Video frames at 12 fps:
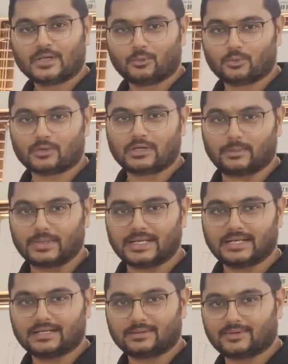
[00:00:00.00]
or
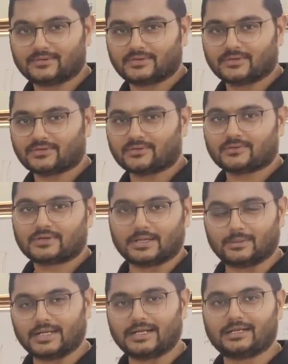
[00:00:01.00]
8866
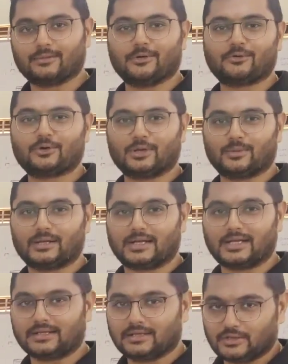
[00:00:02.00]

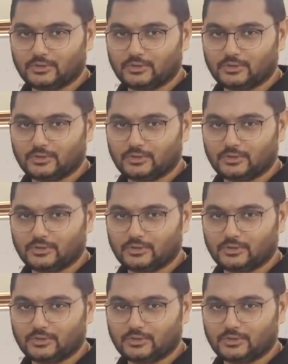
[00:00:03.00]
882299.